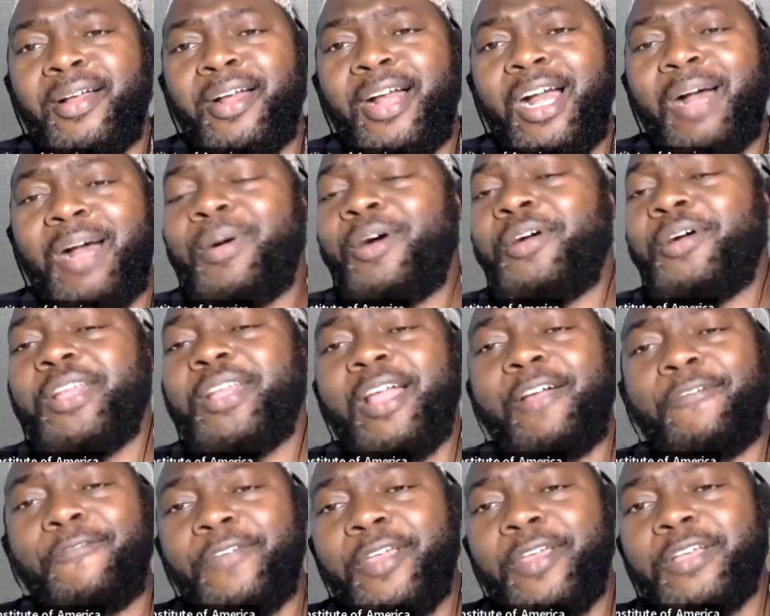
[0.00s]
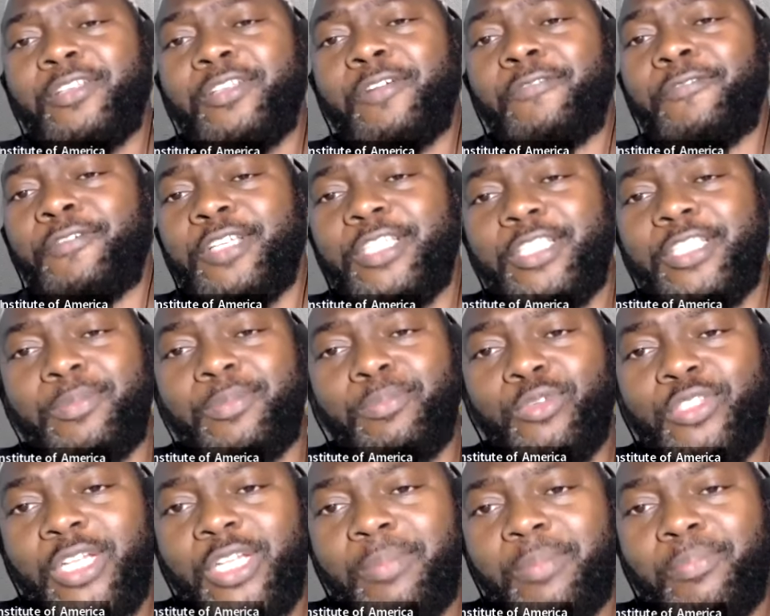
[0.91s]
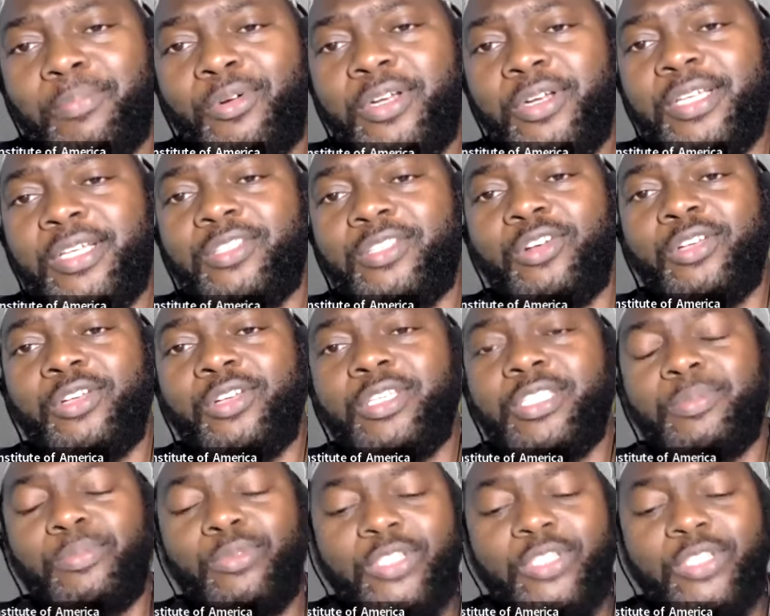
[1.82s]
about the affairs of his Muslim brothers or his